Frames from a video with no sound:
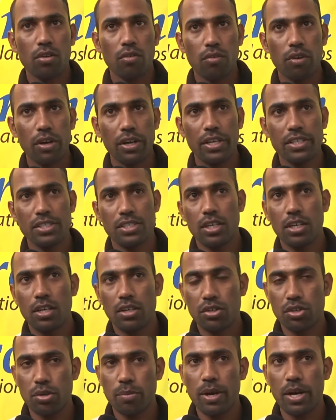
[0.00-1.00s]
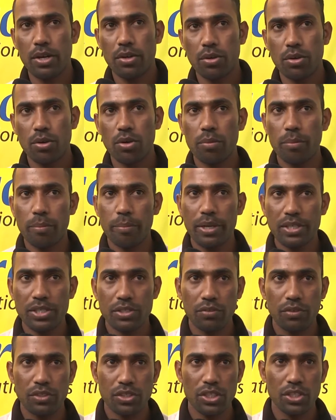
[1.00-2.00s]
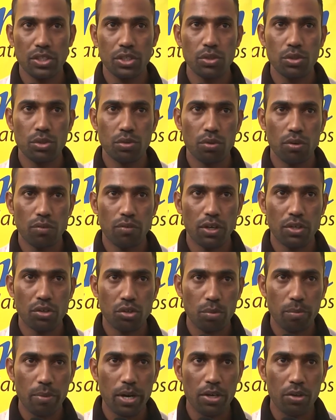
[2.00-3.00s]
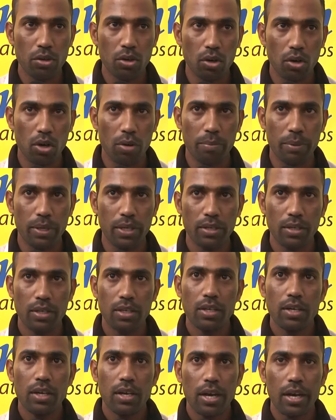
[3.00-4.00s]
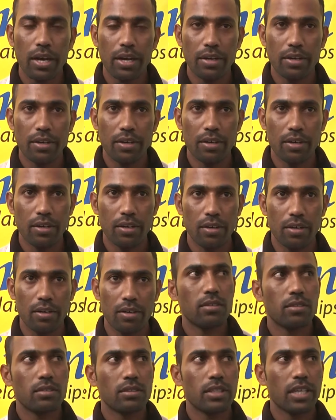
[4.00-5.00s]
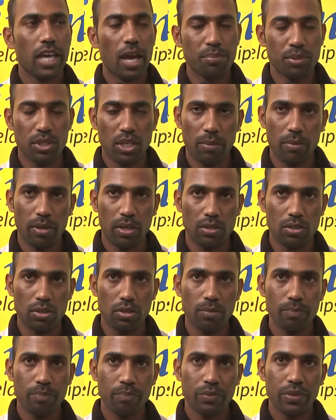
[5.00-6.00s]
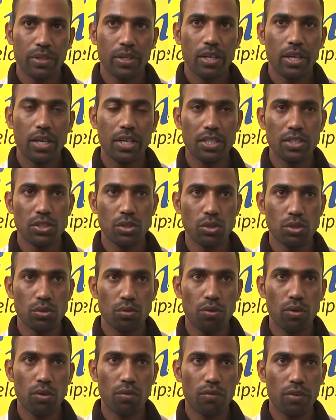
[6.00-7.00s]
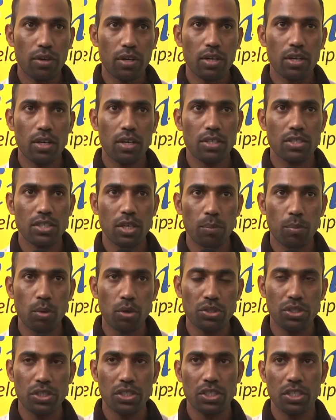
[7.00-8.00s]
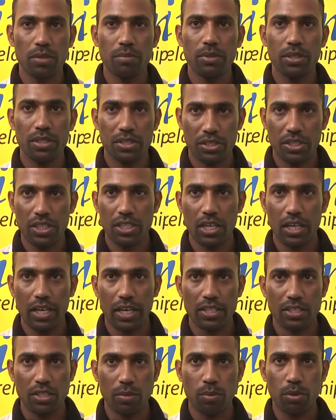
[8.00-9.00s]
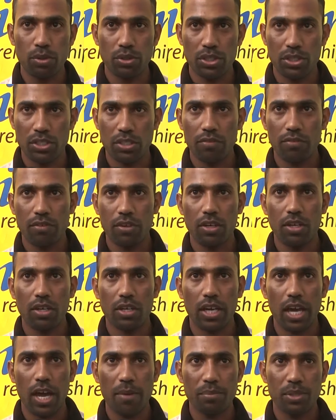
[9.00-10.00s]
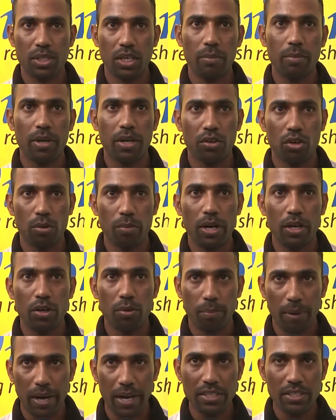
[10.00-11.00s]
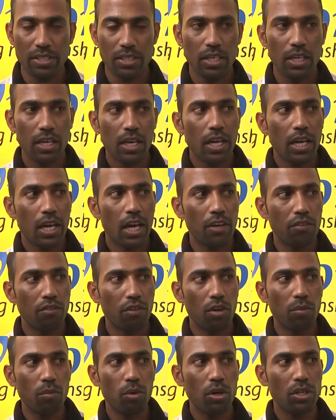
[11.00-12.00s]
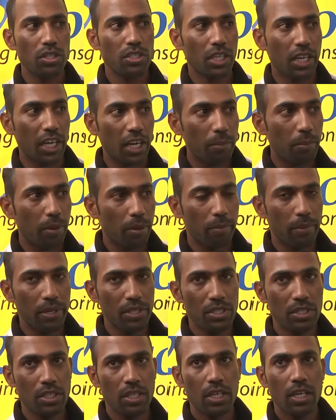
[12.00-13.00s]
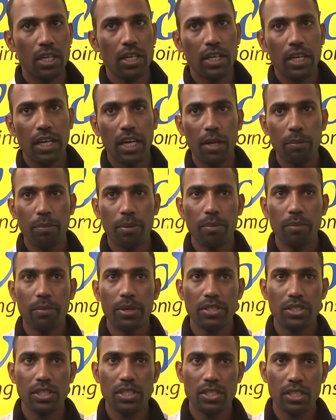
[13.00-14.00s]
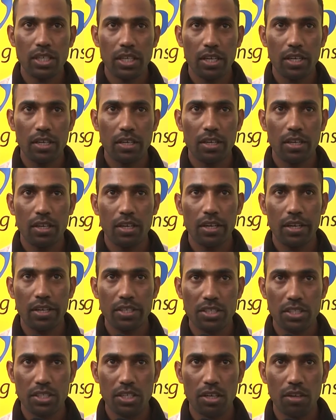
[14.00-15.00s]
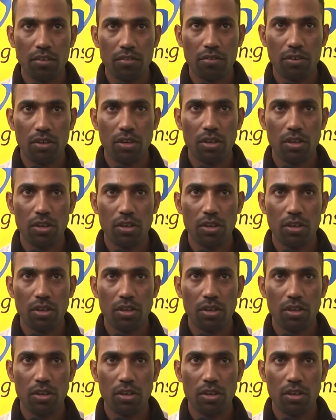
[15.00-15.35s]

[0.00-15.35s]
One is a uh, tomato mesh, which is useful for tomato cropping and uh, capsicum also. It is useful for uh, support system. It's just like a support system for uh, capsicum and tomato plants. And one more is creeper mesh. Creeper mesh is in uh, instead of